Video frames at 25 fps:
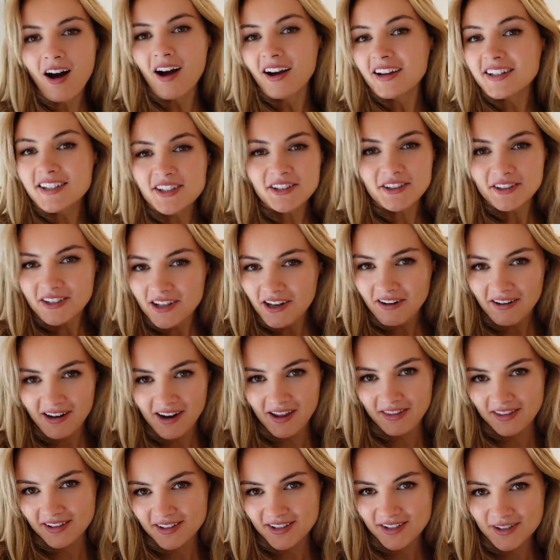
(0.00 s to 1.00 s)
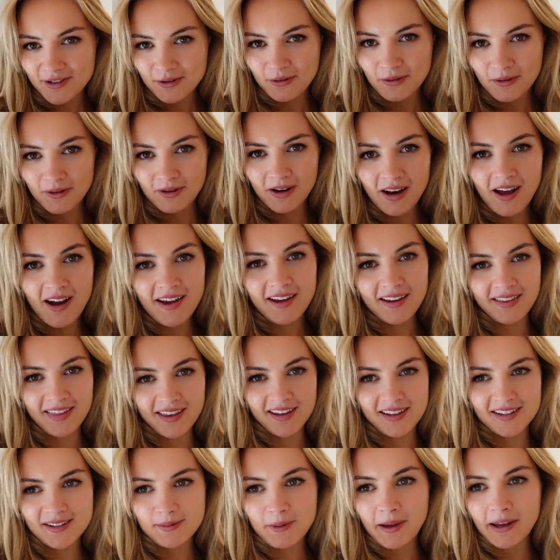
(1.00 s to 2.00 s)
I don't know another store like
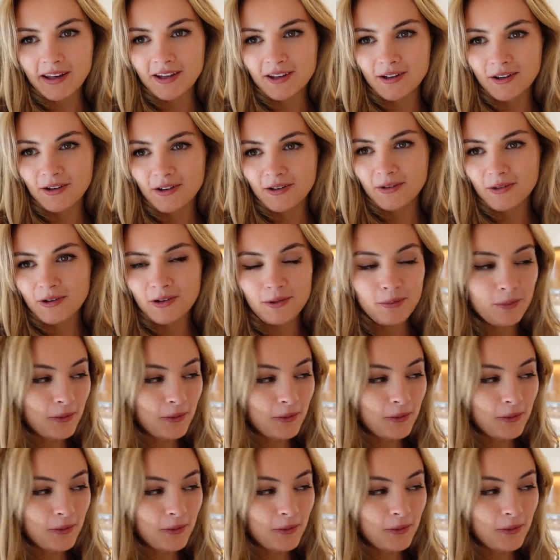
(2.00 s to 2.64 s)
this where you